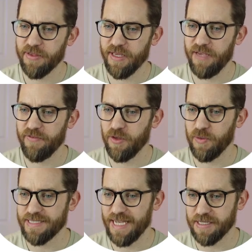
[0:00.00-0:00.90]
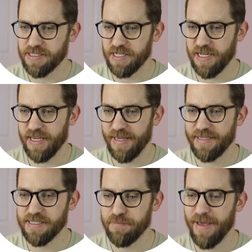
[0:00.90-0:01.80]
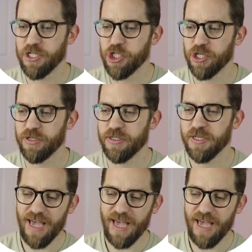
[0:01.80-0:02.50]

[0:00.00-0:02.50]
that even though a tax year is mentioned, the